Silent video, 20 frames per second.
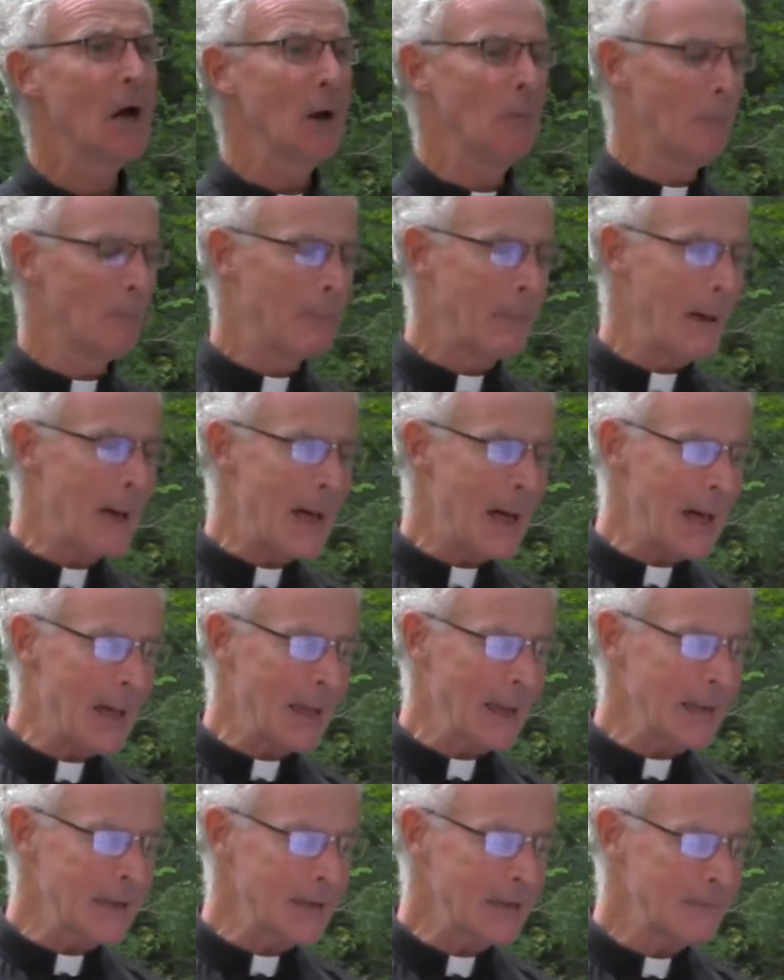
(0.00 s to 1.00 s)

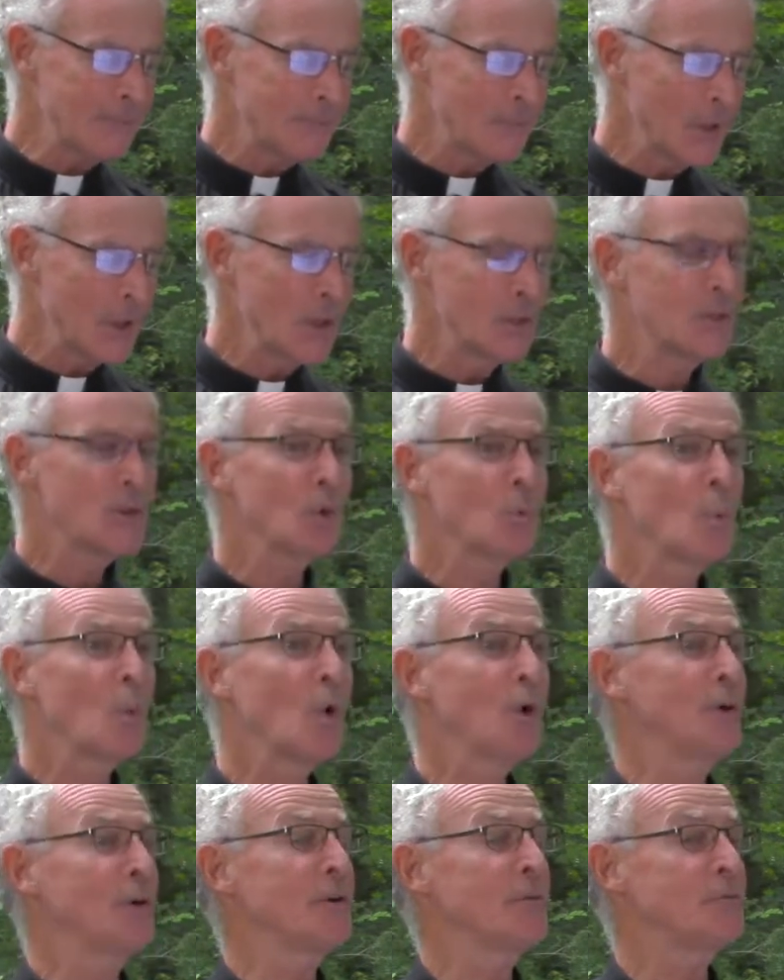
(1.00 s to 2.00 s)
by the
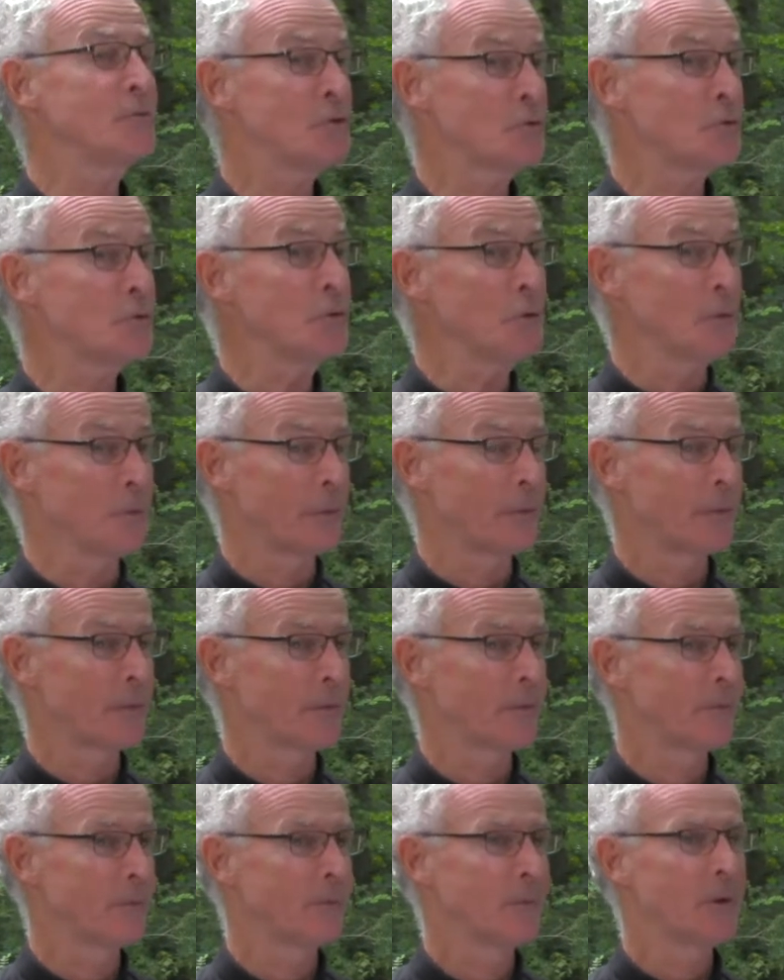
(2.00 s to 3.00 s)
word of truth,